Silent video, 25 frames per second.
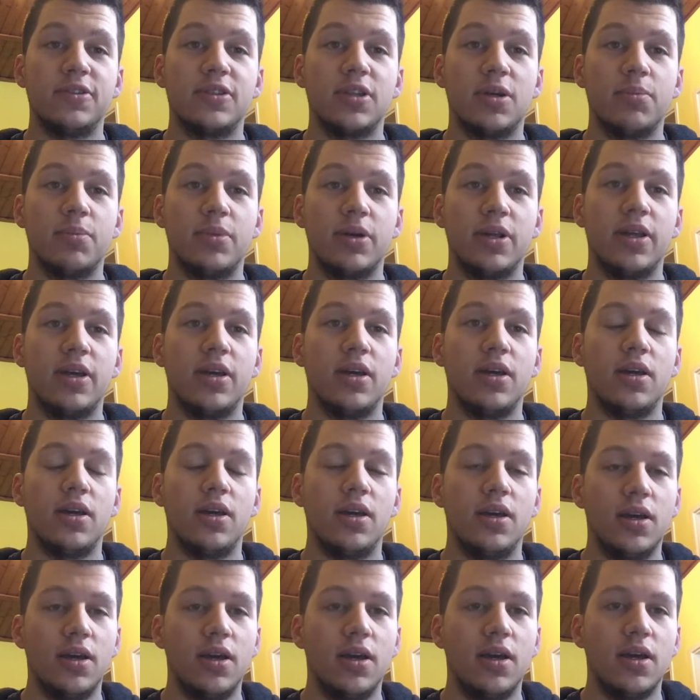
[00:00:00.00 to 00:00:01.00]
somebody
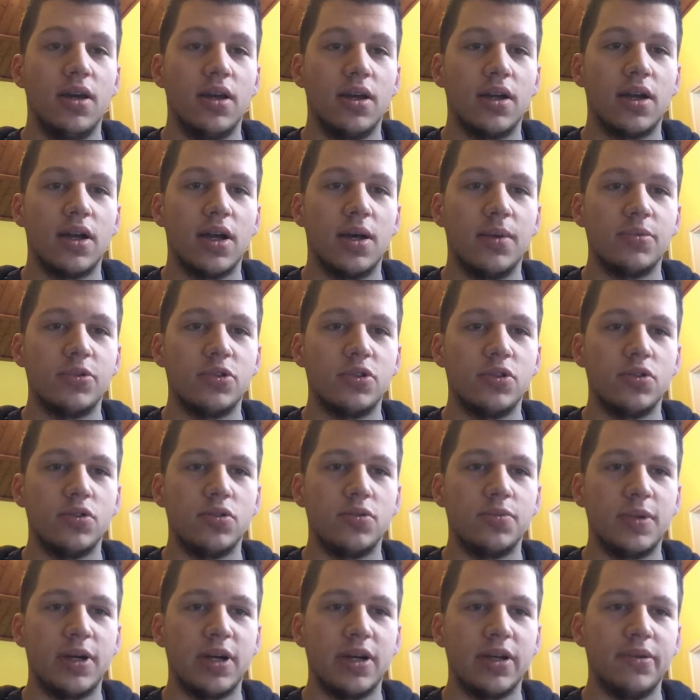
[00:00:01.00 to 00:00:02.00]
comes
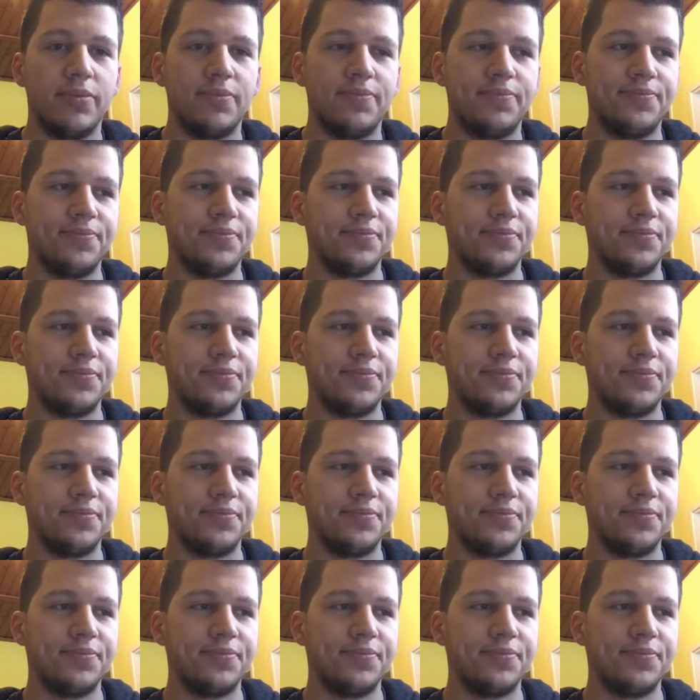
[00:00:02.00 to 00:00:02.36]
to my,